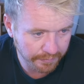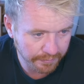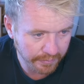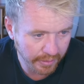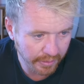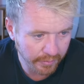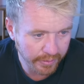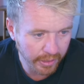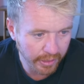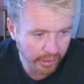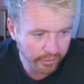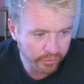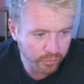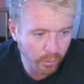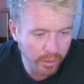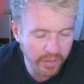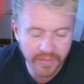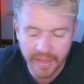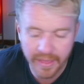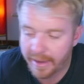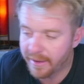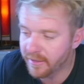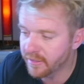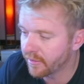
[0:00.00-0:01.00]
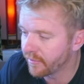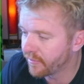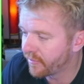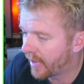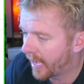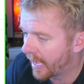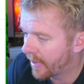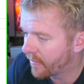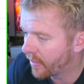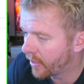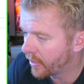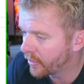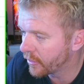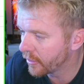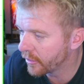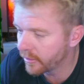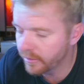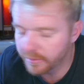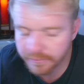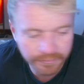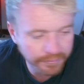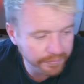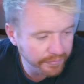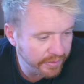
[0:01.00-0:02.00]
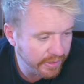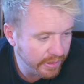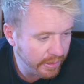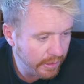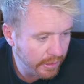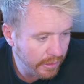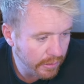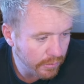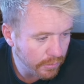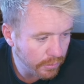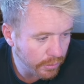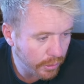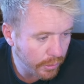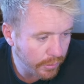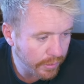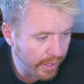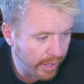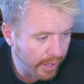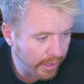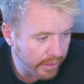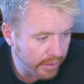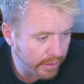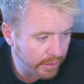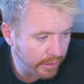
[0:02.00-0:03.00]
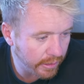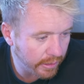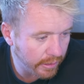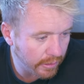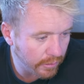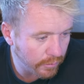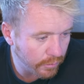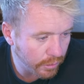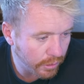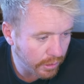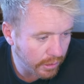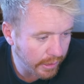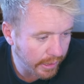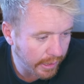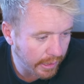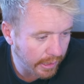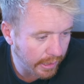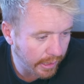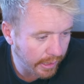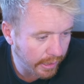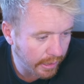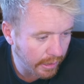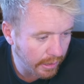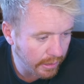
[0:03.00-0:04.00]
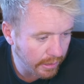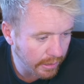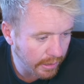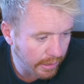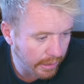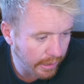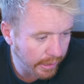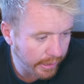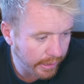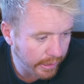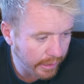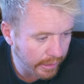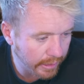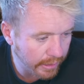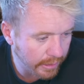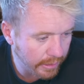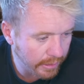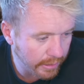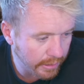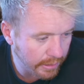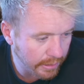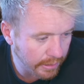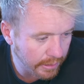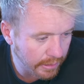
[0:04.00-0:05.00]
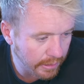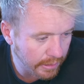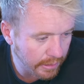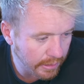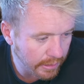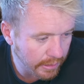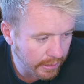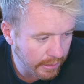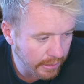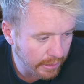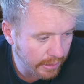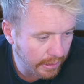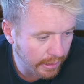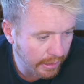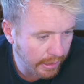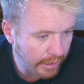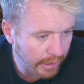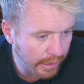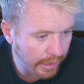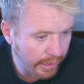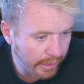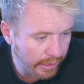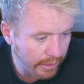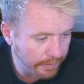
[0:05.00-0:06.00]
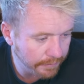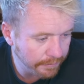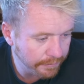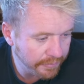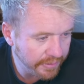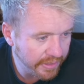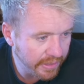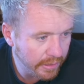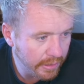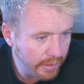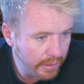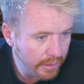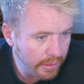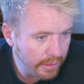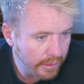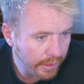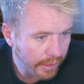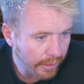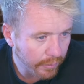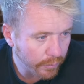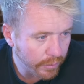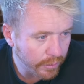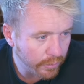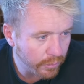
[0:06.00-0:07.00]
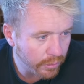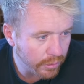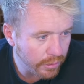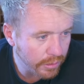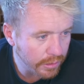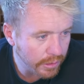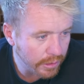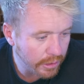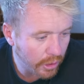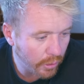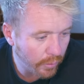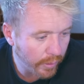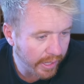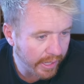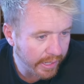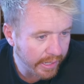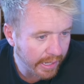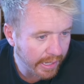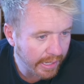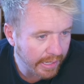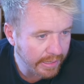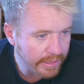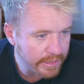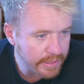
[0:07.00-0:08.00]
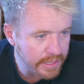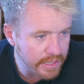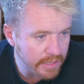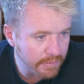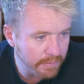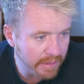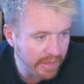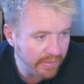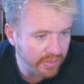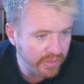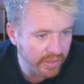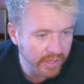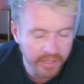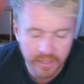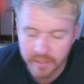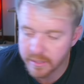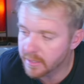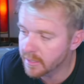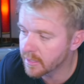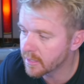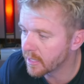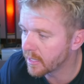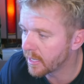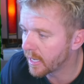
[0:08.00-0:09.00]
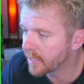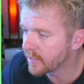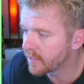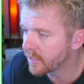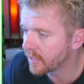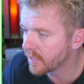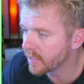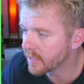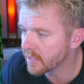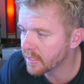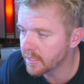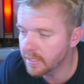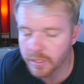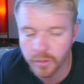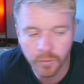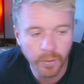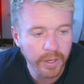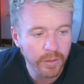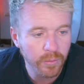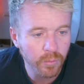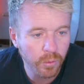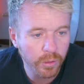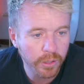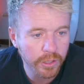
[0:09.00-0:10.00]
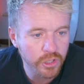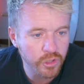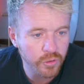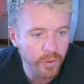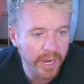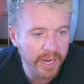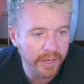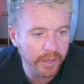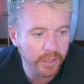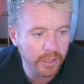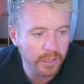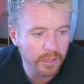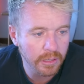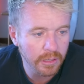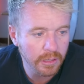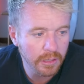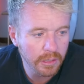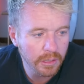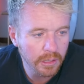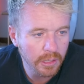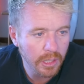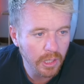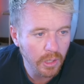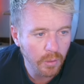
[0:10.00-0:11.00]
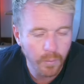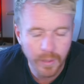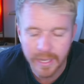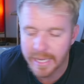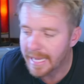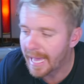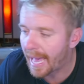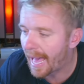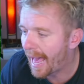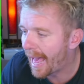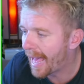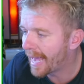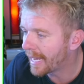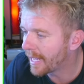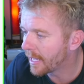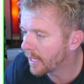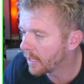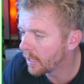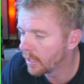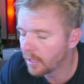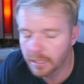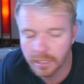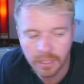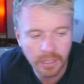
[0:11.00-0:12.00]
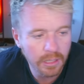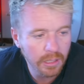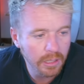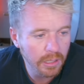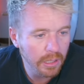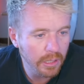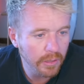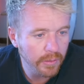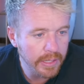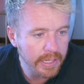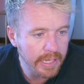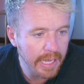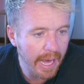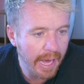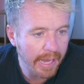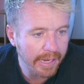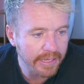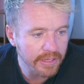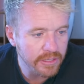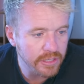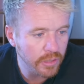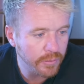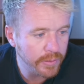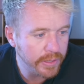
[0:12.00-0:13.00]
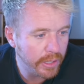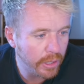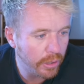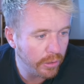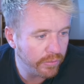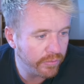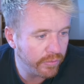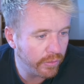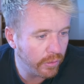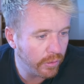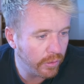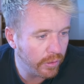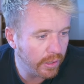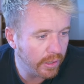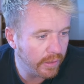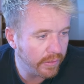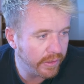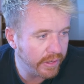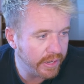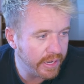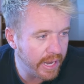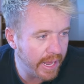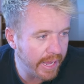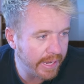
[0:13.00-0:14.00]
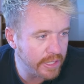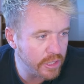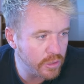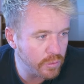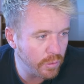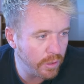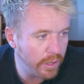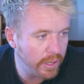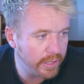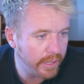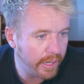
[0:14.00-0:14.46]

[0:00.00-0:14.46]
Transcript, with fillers: There we go. 20,500. We'll go down here. We'll click, click, click, click, click. And we will go ahead and submit this. And as you can see, great work, trader. We got it. We got it. So we go for the next one.